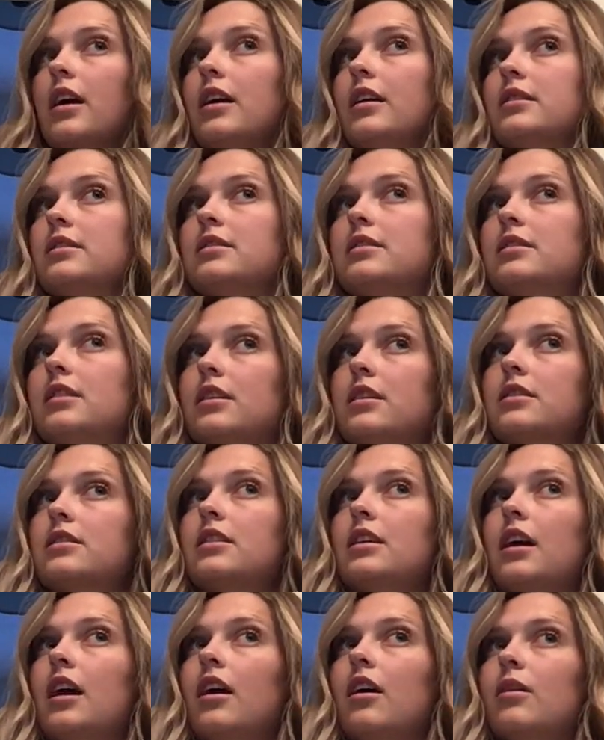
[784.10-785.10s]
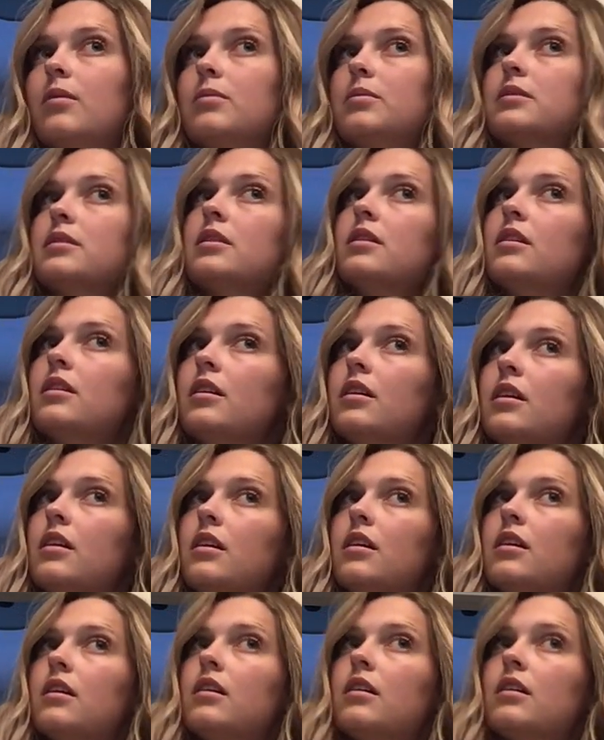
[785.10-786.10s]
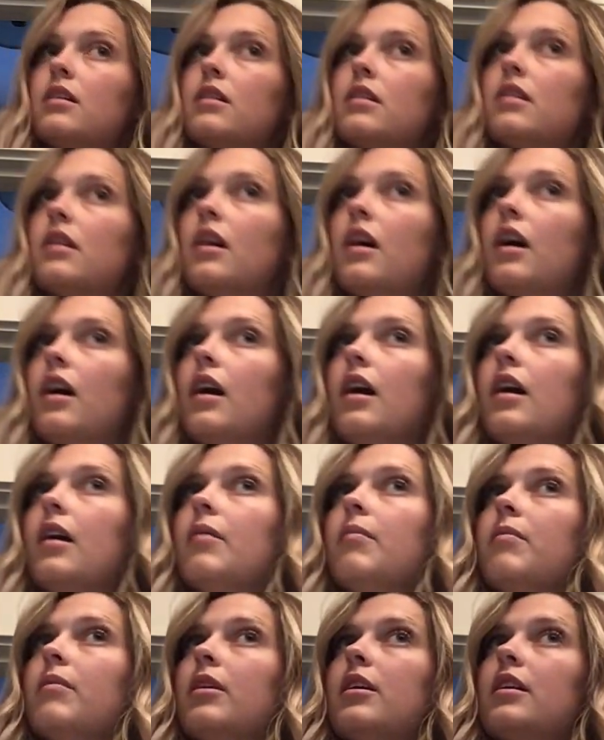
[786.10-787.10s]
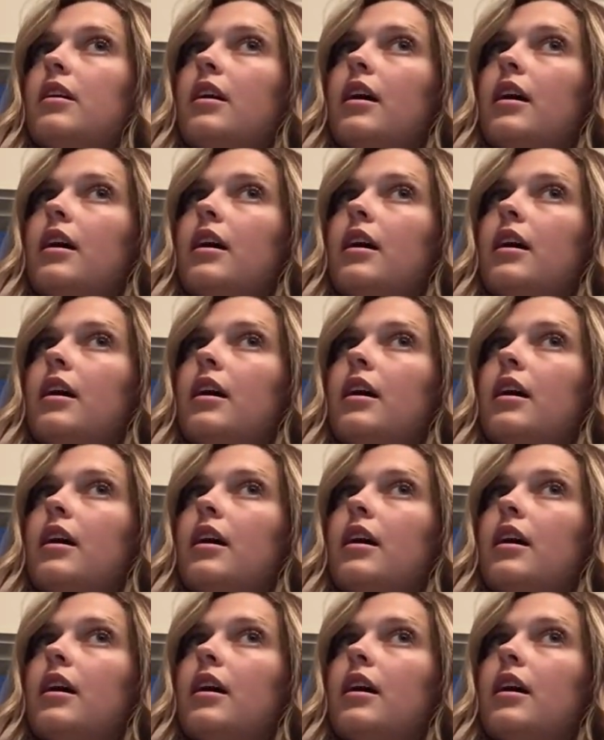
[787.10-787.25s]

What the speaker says: It seriously helps. And